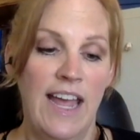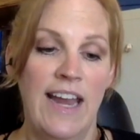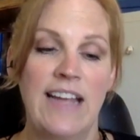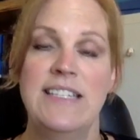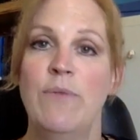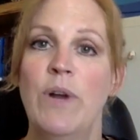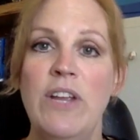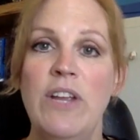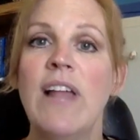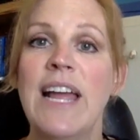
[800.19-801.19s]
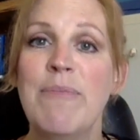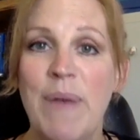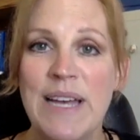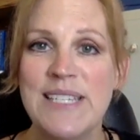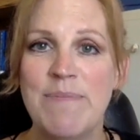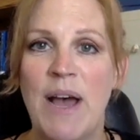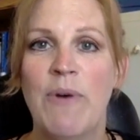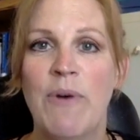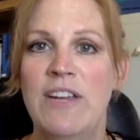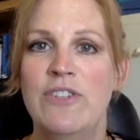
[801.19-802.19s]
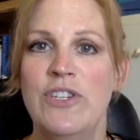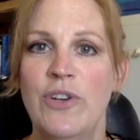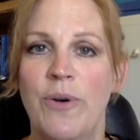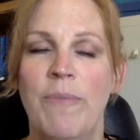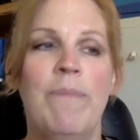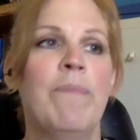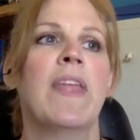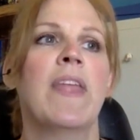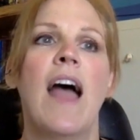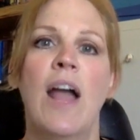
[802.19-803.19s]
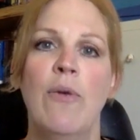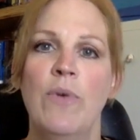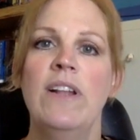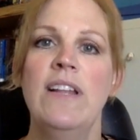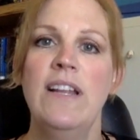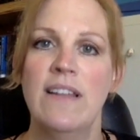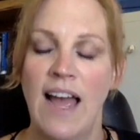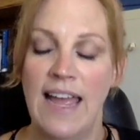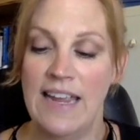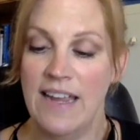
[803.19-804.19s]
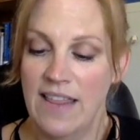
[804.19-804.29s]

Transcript: and I say, what do you like best about what you do? I really like